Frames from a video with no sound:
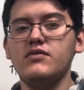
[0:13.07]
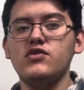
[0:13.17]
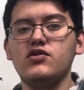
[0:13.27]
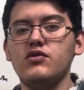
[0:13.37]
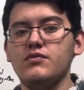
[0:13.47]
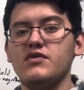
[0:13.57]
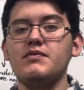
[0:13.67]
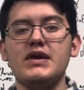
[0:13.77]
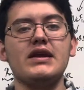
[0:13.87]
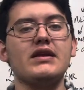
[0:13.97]
terms
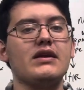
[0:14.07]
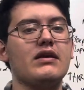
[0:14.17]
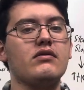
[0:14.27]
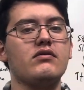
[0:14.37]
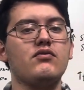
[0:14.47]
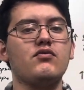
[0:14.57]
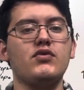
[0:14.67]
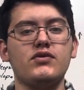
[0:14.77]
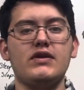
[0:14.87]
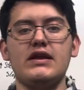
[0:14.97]
mean and
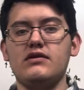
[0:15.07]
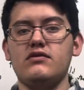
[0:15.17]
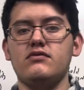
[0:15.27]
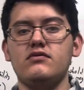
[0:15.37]
what do they do?